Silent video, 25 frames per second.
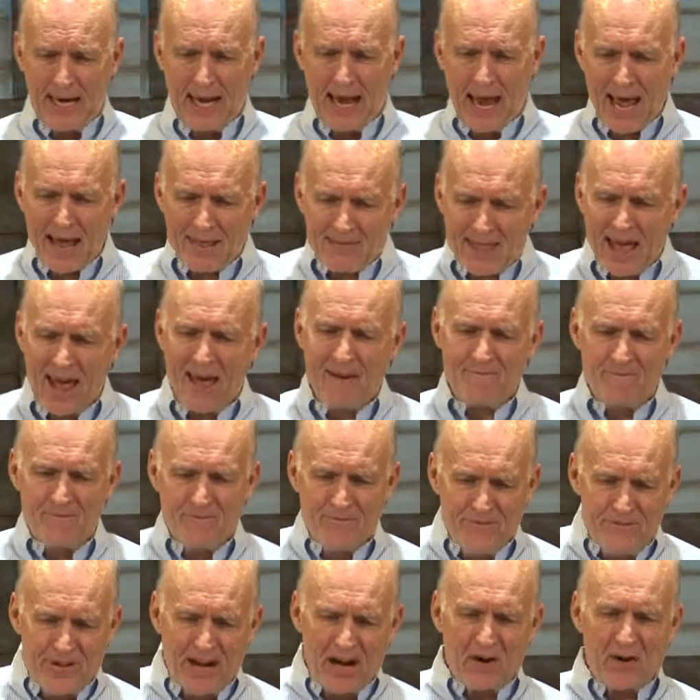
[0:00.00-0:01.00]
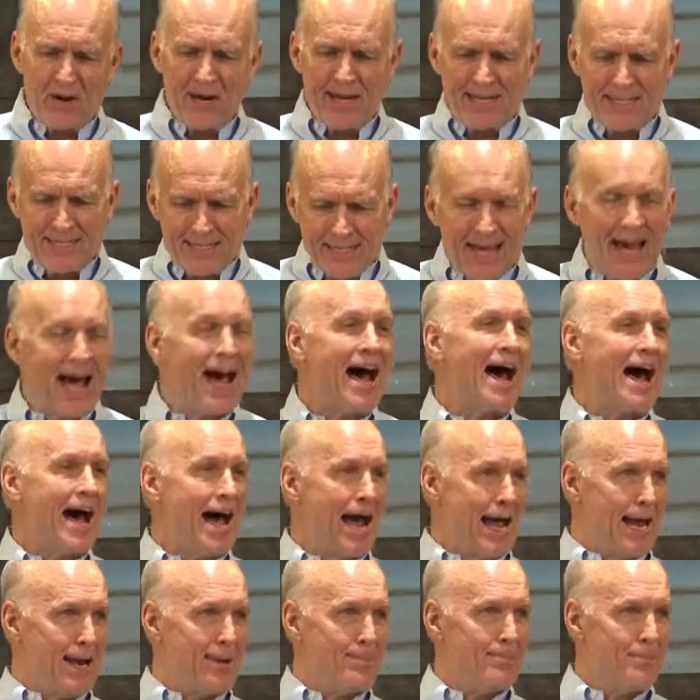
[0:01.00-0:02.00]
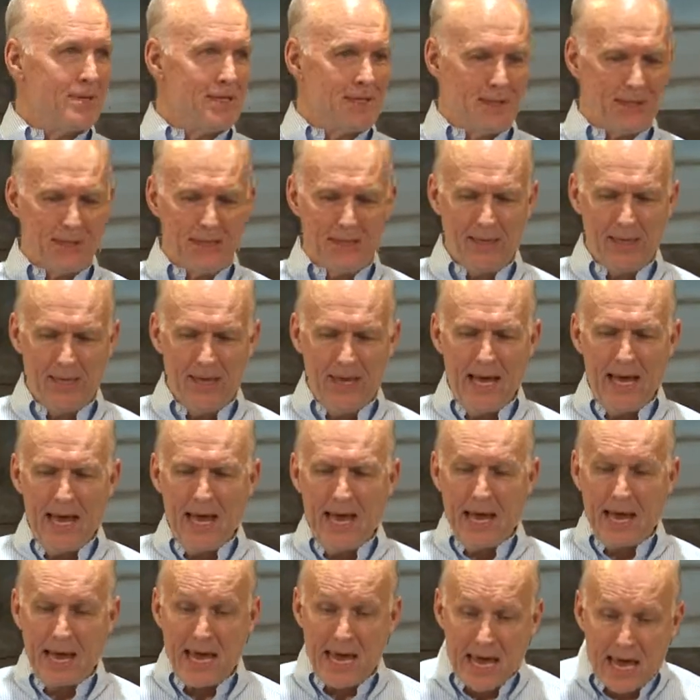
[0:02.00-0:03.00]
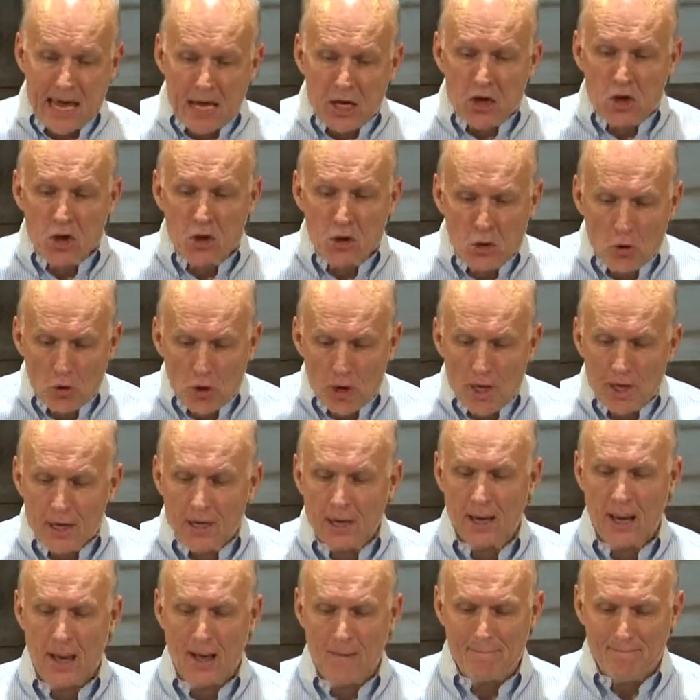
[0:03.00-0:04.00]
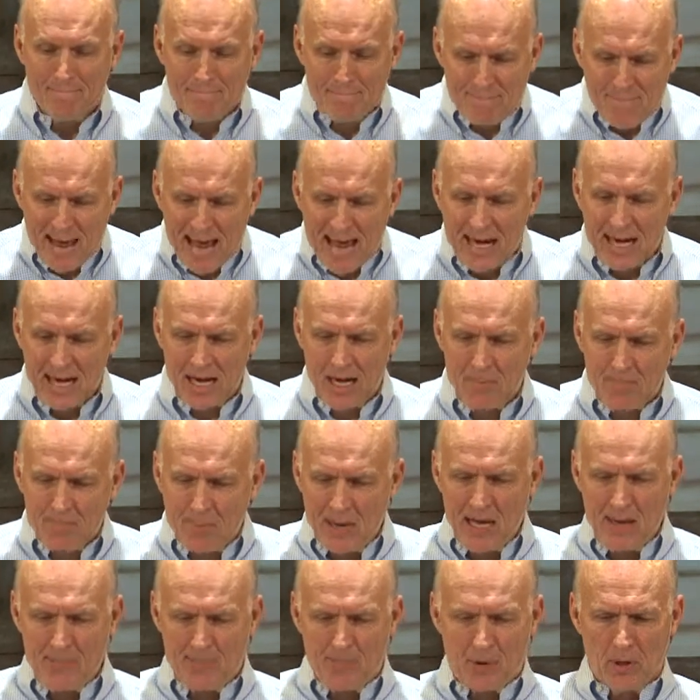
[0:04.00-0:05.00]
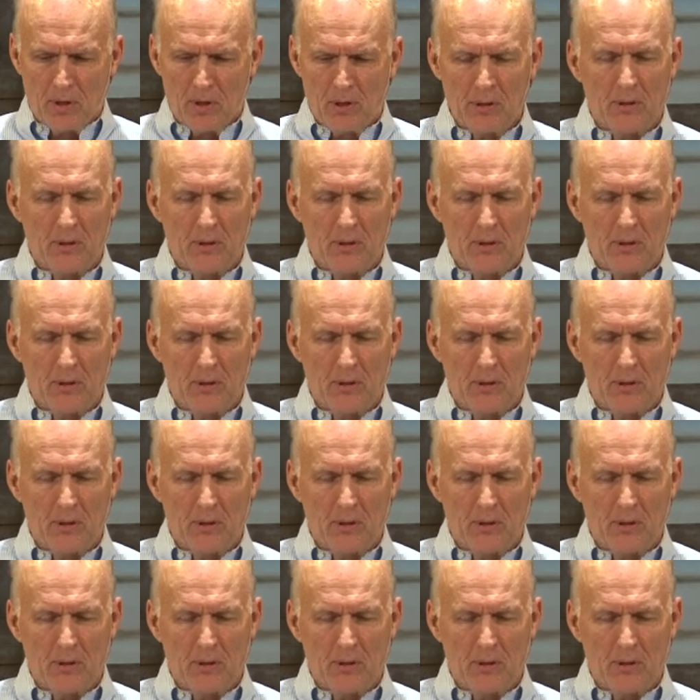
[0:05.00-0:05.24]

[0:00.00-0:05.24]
At that very time, he cured many people.